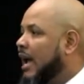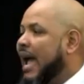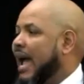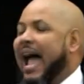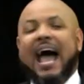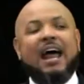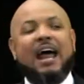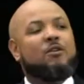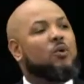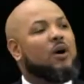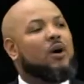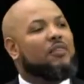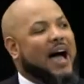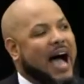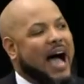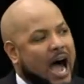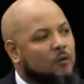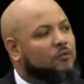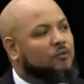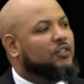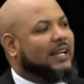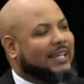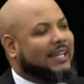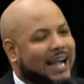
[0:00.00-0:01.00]
And
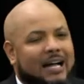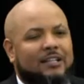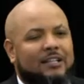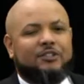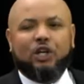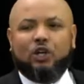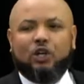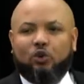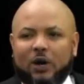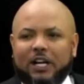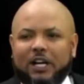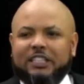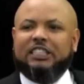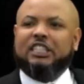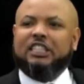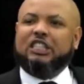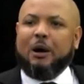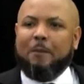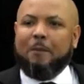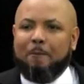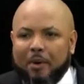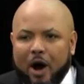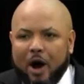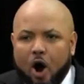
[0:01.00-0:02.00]
without the consecration
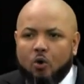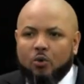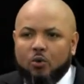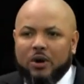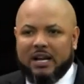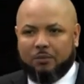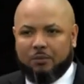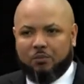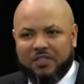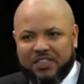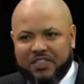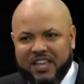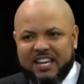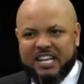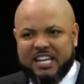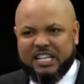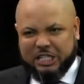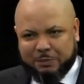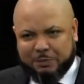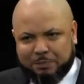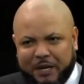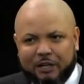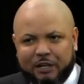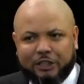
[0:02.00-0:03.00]
component within this
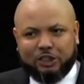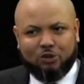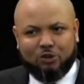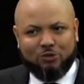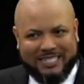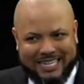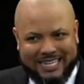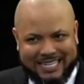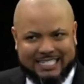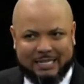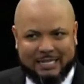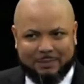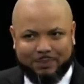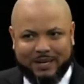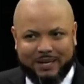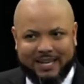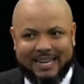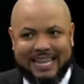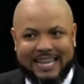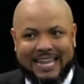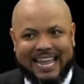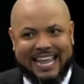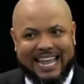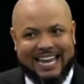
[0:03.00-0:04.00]
spiritual
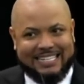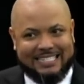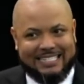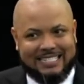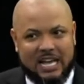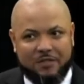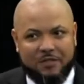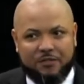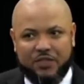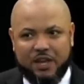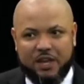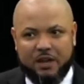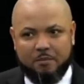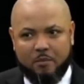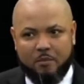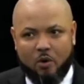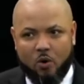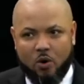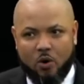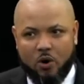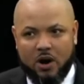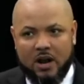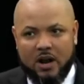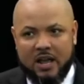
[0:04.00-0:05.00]
discipline, it is nothing
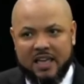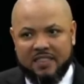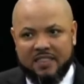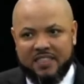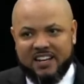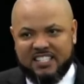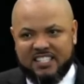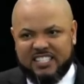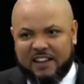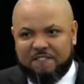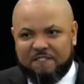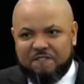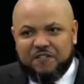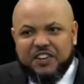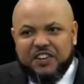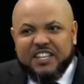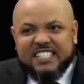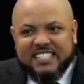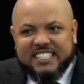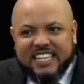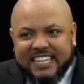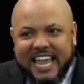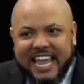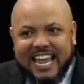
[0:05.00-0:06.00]
more than a
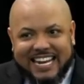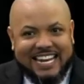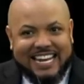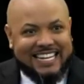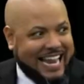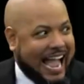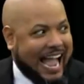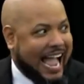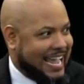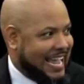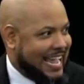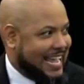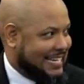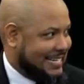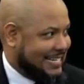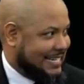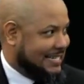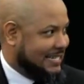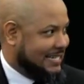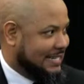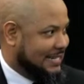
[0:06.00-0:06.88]
sophisticated diet.